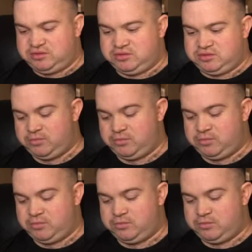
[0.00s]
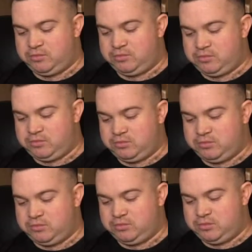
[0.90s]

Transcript: Nothing is said.